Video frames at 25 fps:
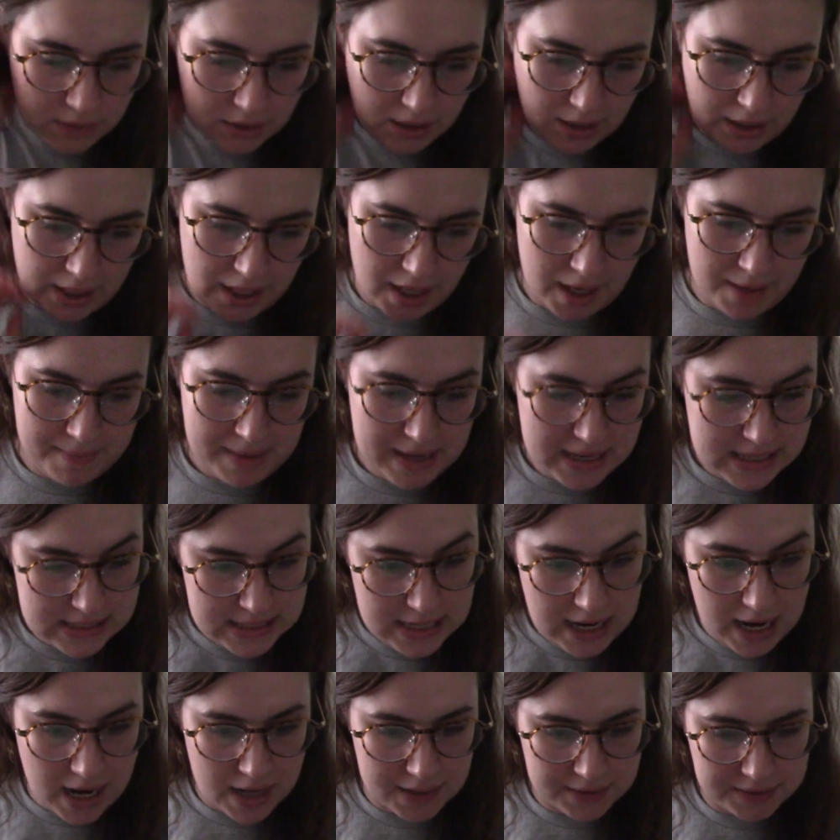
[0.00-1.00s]
And
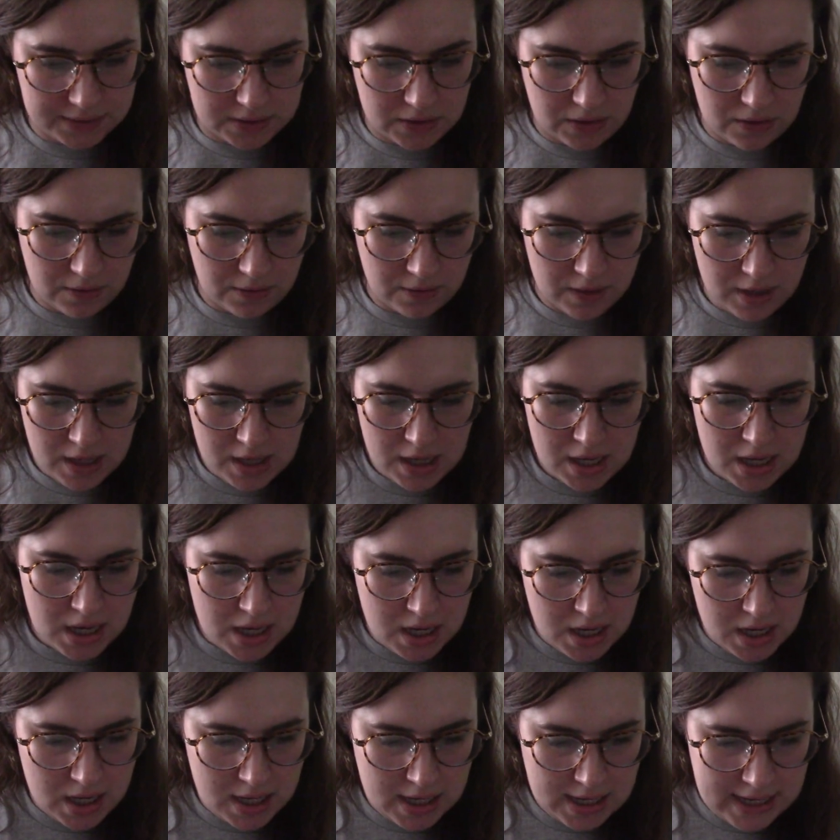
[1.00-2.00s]
yeah, so
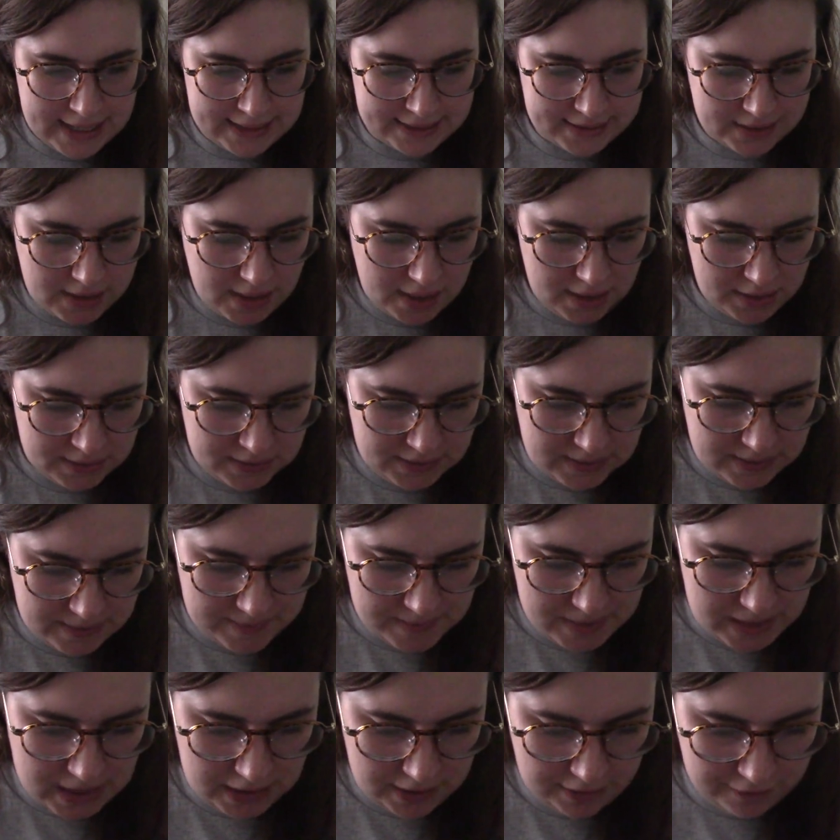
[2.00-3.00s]
it's got
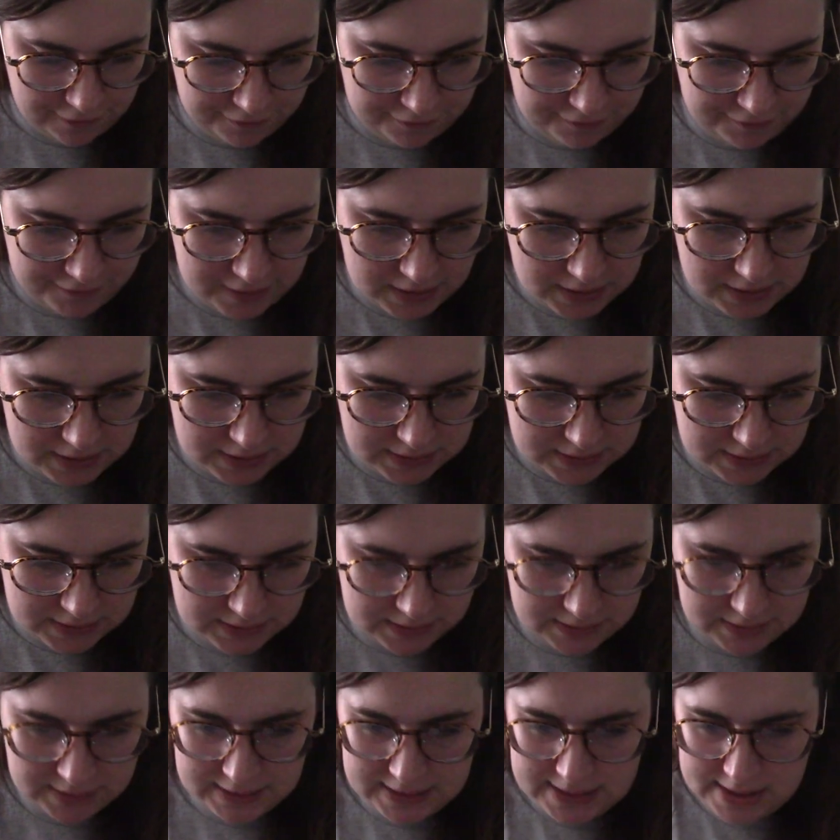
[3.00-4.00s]
some kind of fun
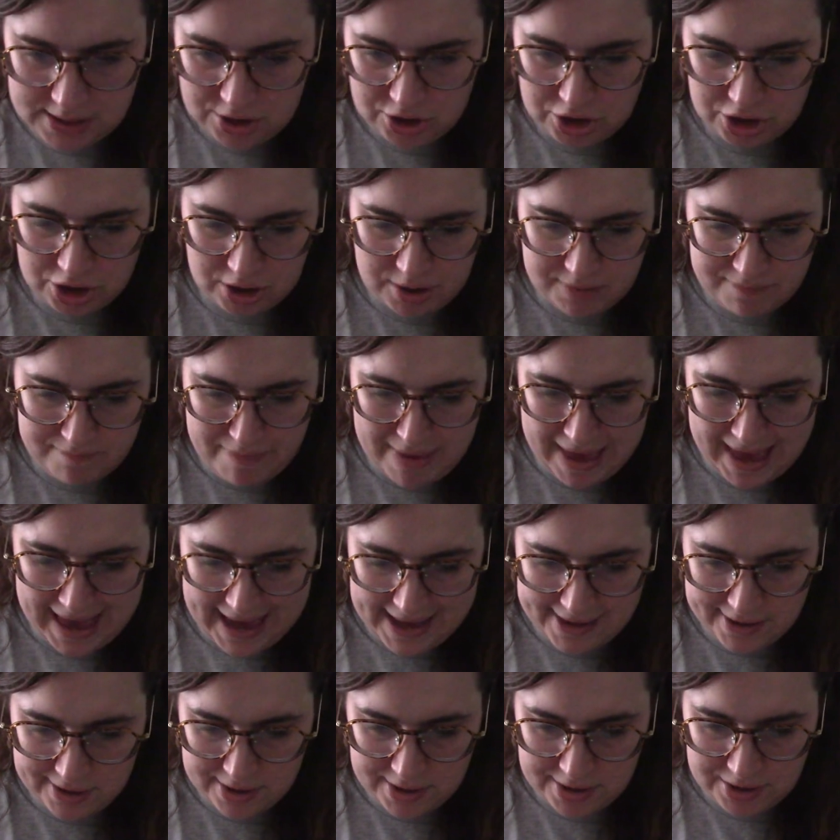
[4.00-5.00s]
stitch
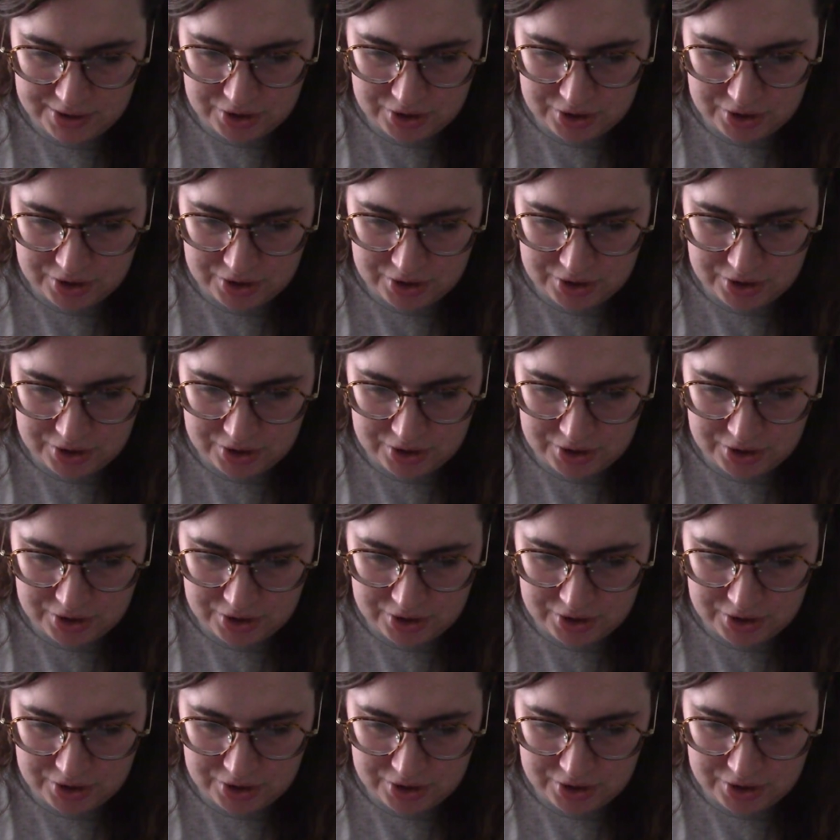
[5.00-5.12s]
pattern